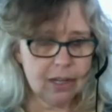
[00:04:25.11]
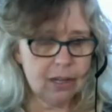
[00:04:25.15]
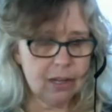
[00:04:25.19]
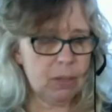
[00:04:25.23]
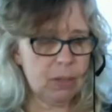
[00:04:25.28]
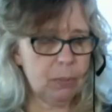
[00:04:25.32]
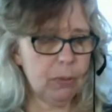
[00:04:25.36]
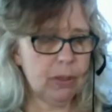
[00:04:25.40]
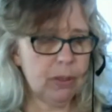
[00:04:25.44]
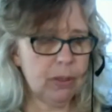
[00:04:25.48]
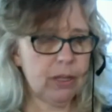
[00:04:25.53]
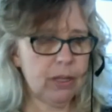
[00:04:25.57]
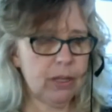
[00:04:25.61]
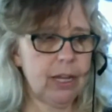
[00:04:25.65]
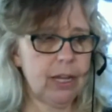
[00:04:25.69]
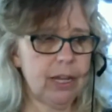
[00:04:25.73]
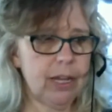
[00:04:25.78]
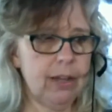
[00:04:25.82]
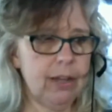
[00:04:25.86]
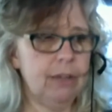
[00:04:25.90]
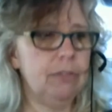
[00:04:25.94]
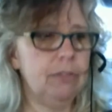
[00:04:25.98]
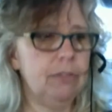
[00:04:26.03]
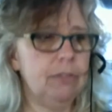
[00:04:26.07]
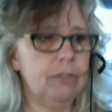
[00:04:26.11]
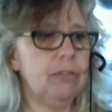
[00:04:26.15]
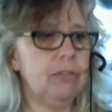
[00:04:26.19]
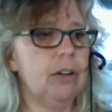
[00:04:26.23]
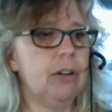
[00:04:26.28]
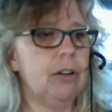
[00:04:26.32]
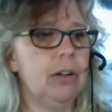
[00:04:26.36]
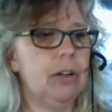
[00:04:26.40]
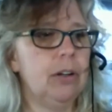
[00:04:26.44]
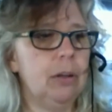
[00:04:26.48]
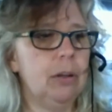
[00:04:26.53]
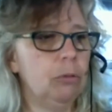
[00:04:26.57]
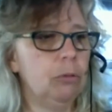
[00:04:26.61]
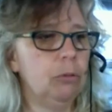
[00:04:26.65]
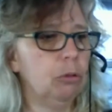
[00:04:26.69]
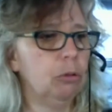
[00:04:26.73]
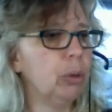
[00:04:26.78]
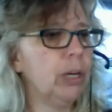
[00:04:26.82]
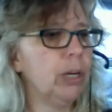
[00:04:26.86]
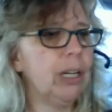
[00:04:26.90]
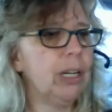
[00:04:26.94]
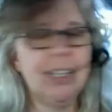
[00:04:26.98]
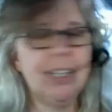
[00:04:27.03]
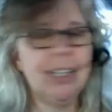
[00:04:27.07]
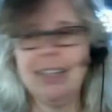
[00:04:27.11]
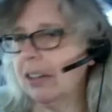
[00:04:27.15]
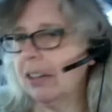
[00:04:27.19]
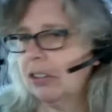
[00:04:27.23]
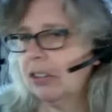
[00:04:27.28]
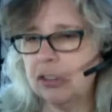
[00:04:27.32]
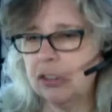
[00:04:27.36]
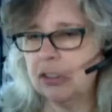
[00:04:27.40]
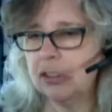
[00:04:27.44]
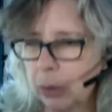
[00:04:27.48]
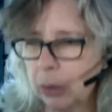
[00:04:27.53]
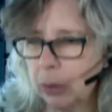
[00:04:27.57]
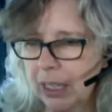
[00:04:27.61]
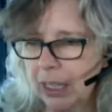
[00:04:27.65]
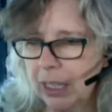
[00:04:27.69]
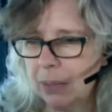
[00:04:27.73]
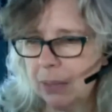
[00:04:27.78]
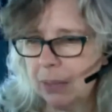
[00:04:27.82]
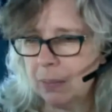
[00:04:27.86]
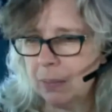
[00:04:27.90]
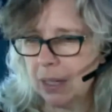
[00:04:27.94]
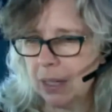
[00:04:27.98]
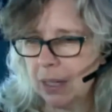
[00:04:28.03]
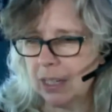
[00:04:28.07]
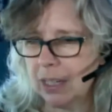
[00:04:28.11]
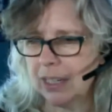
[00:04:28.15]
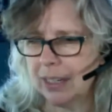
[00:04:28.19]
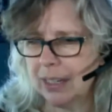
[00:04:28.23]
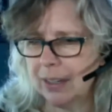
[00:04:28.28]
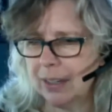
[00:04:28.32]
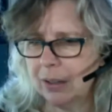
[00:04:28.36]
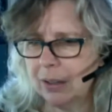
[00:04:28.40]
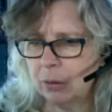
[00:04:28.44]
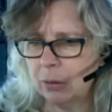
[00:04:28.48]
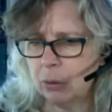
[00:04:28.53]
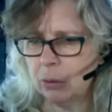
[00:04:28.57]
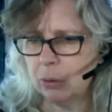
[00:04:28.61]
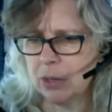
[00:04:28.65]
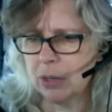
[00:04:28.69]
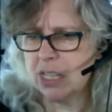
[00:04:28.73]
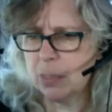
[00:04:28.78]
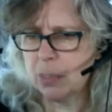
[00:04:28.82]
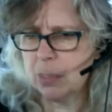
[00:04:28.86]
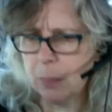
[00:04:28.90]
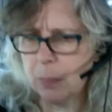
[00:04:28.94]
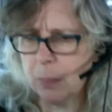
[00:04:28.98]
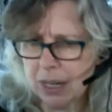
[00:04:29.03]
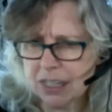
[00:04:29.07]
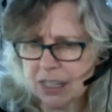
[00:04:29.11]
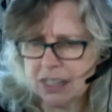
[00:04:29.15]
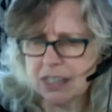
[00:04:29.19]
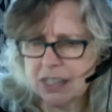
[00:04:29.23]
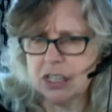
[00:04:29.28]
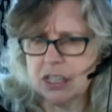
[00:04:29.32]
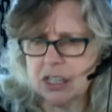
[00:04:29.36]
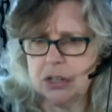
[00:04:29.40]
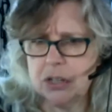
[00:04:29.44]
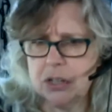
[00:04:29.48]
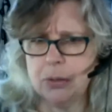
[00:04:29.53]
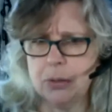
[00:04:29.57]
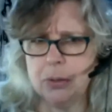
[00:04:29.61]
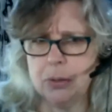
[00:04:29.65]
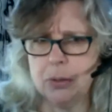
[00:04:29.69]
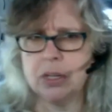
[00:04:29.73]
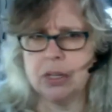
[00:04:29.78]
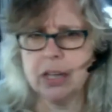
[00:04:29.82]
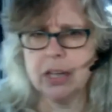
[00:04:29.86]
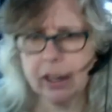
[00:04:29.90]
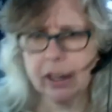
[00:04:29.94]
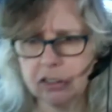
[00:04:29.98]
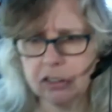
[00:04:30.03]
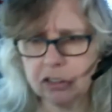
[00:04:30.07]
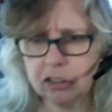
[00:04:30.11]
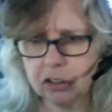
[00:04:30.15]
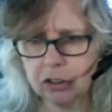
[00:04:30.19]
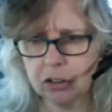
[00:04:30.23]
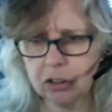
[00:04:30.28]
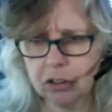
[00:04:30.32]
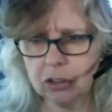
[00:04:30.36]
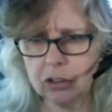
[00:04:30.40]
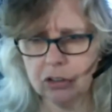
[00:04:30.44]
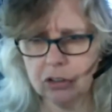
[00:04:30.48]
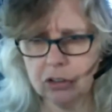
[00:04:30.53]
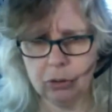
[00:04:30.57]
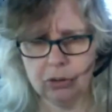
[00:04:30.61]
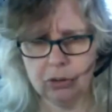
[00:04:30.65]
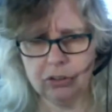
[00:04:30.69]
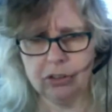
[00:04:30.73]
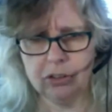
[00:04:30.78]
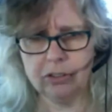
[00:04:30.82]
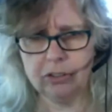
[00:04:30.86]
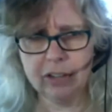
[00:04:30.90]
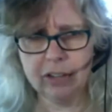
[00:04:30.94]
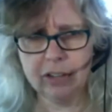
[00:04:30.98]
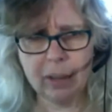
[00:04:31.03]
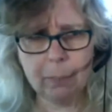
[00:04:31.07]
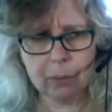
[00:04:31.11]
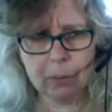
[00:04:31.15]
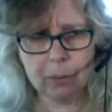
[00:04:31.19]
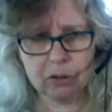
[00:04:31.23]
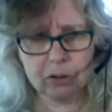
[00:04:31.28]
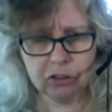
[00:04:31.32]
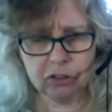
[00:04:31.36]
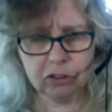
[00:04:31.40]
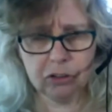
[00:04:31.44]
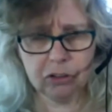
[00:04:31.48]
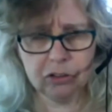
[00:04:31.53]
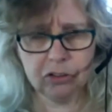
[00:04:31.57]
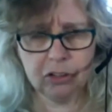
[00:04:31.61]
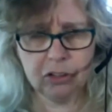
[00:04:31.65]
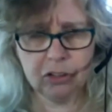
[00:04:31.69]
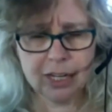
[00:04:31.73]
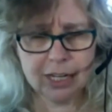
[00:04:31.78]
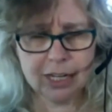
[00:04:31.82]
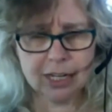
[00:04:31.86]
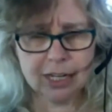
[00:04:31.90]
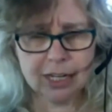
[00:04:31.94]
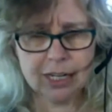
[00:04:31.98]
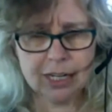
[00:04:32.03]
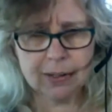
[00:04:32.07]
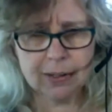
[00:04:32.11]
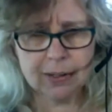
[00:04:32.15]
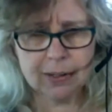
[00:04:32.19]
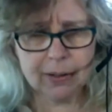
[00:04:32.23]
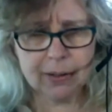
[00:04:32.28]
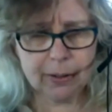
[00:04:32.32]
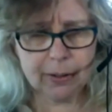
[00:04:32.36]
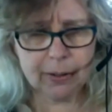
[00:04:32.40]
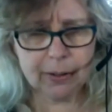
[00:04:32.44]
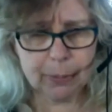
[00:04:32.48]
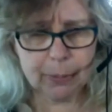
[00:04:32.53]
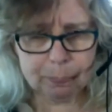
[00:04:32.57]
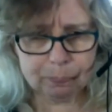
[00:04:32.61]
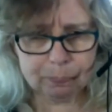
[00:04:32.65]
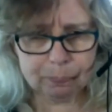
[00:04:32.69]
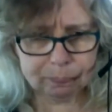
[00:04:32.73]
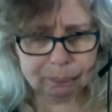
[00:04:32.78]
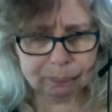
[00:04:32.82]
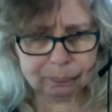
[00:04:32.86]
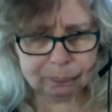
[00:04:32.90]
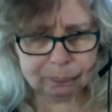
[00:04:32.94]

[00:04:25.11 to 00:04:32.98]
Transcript: People can have really extreme responses to textures or to temperatures. Oh,